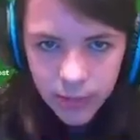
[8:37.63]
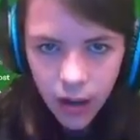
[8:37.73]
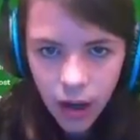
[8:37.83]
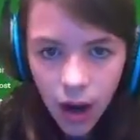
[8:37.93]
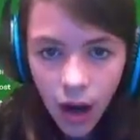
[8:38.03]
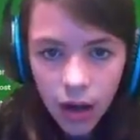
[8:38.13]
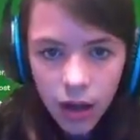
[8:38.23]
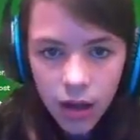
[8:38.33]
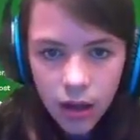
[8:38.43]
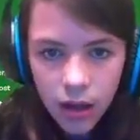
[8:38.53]
Oh!
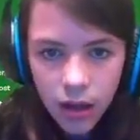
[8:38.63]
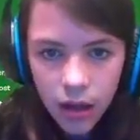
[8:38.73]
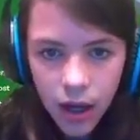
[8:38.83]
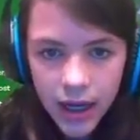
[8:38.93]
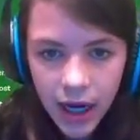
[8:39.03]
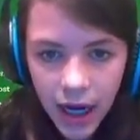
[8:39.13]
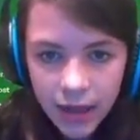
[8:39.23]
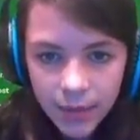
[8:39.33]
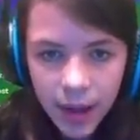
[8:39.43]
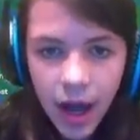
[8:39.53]
I got
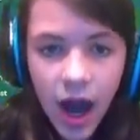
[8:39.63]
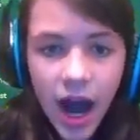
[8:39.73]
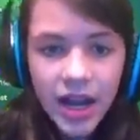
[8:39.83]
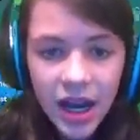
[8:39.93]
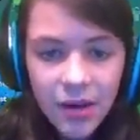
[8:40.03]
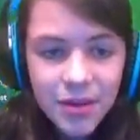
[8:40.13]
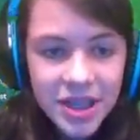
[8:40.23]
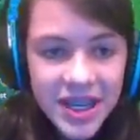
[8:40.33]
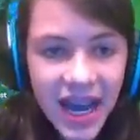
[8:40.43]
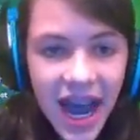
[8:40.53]
him! I got him with the
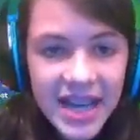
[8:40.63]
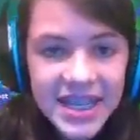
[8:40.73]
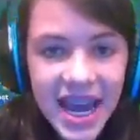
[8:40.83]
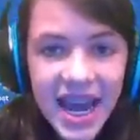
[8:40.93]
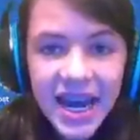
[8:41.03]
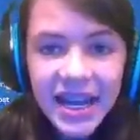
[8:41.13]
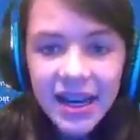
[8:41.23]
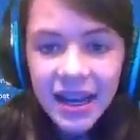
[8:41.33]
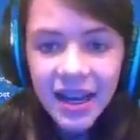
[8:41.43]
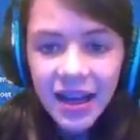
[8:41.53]
gas can!
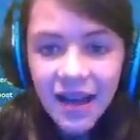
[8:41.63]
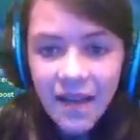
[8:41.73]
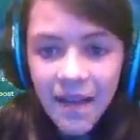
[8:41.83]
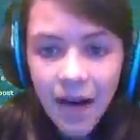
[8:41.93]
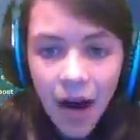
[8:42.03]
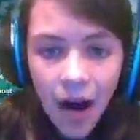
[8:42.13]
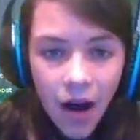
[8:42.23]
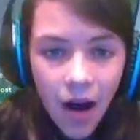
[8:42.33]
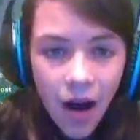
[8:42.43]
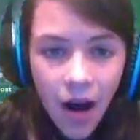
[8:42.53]

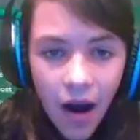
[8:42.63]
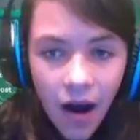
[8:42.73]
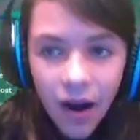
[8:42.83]
Oh!